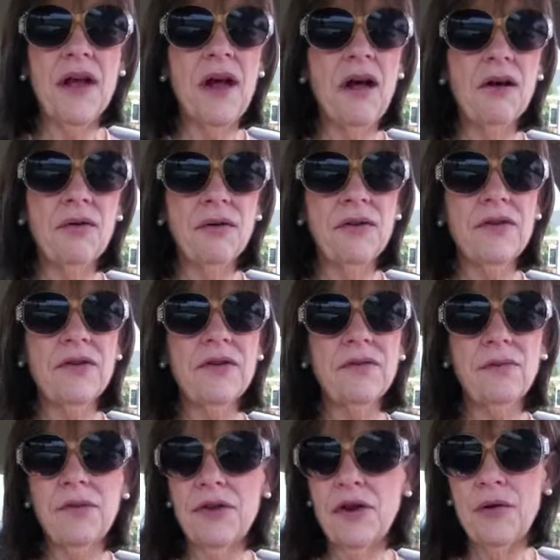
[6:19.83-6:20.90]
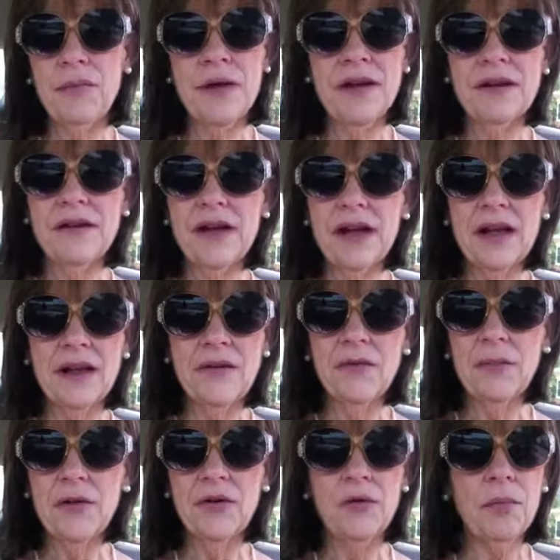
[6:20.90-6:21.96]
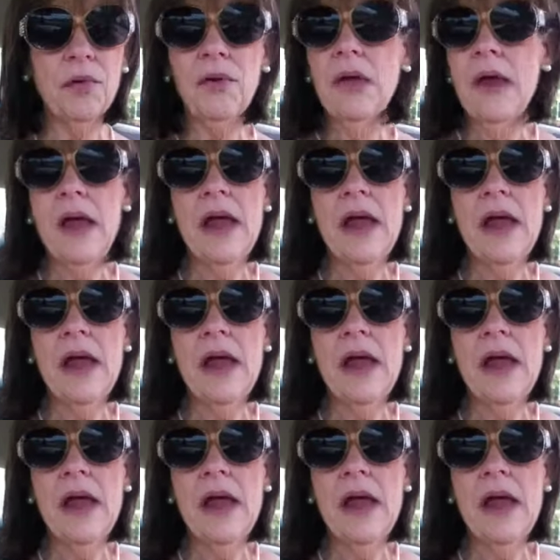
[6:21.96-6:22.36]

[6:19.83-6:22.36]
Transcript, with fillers: August with humidity, and it's miserable.